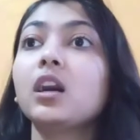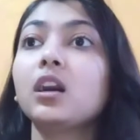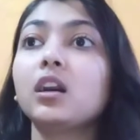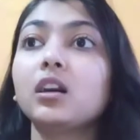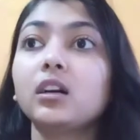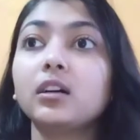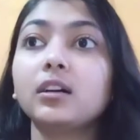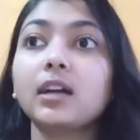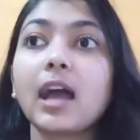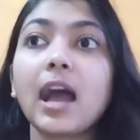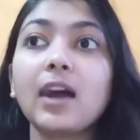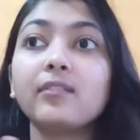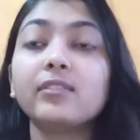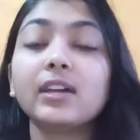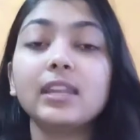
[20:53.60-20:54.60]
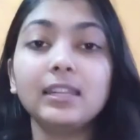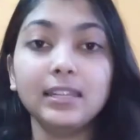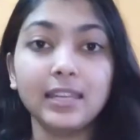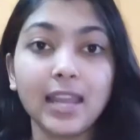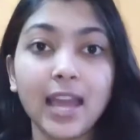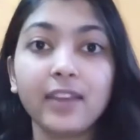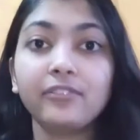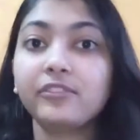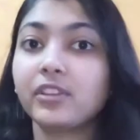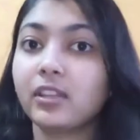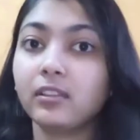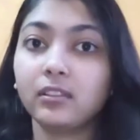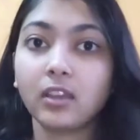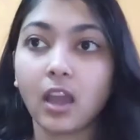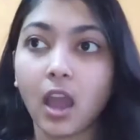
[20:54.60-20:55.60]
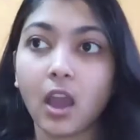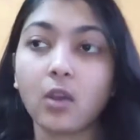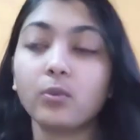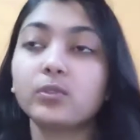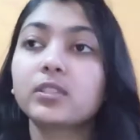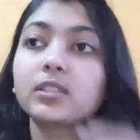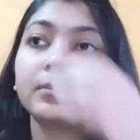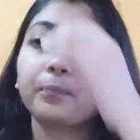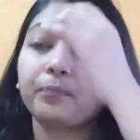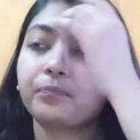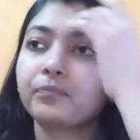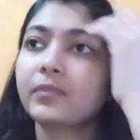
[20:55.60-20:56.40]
have left the house,